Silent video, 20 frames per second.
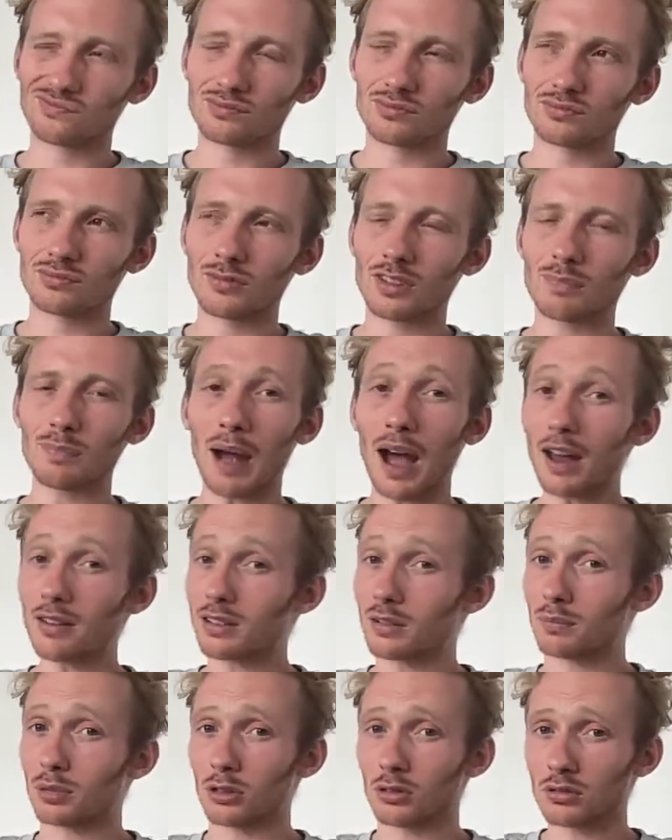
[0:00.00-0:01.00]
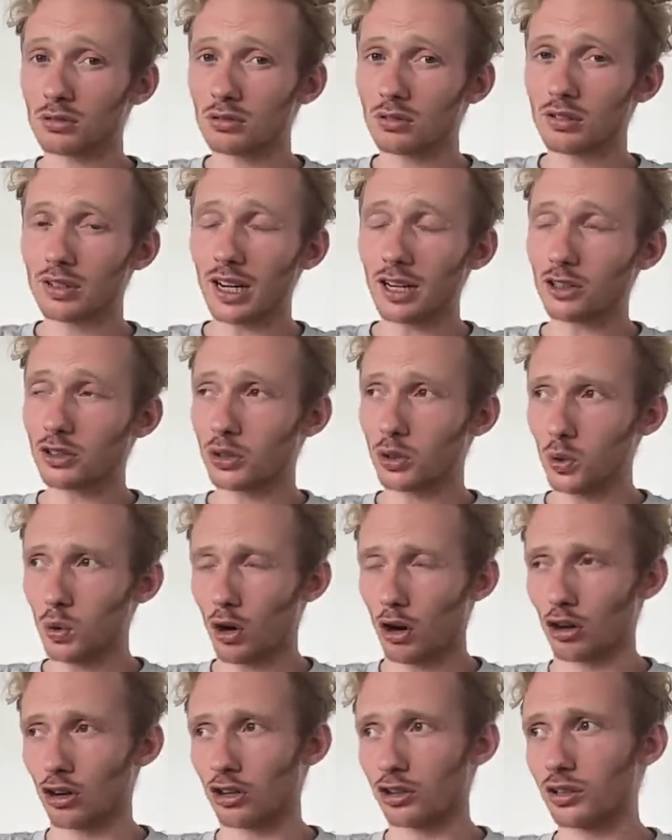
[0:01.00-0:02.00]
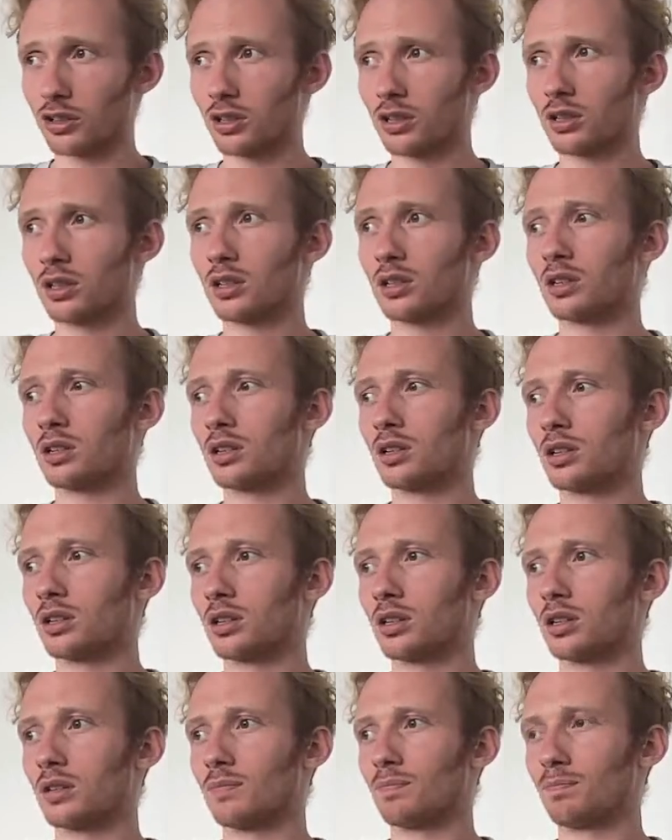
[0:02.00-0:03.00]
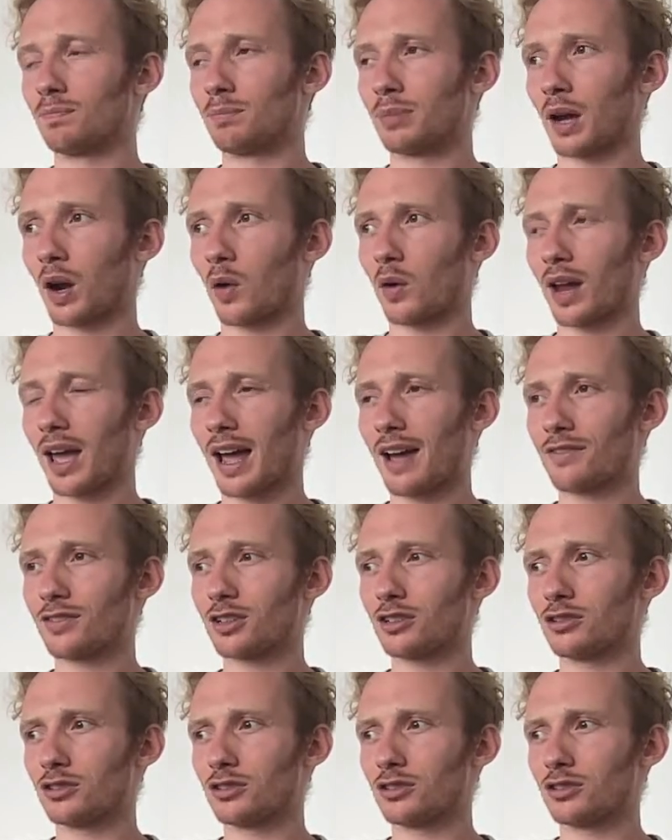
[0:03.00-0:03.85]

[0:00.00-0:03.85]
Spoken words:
it's possible. It's not too hard, but I'd